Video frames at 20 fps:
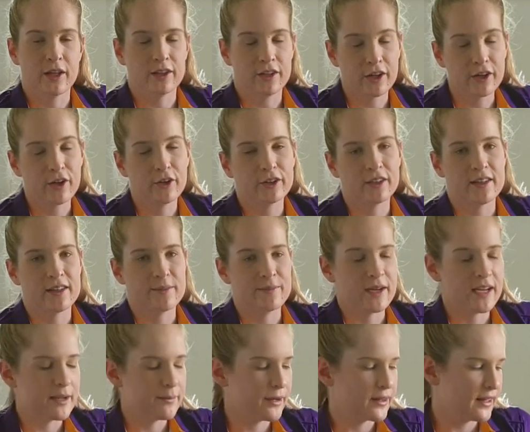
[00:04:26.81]
a lot older than
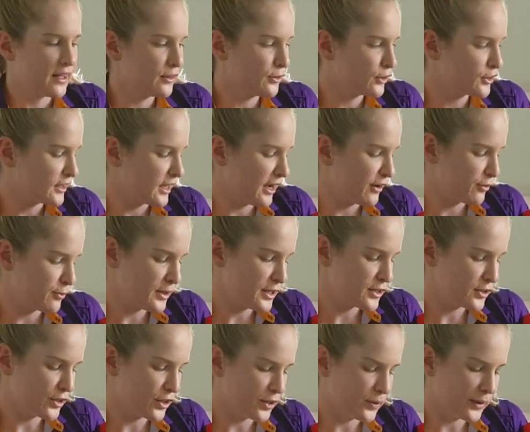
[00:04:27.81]
me, but they looked after me
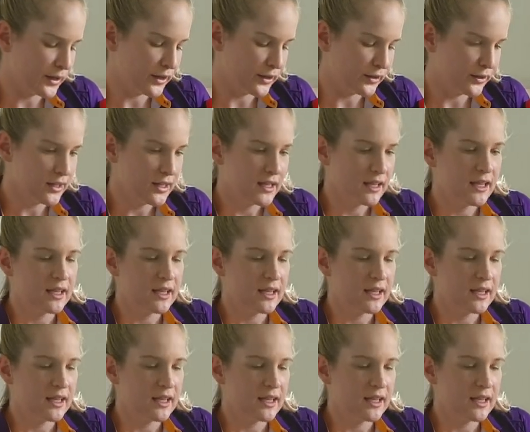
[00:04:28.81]
so well.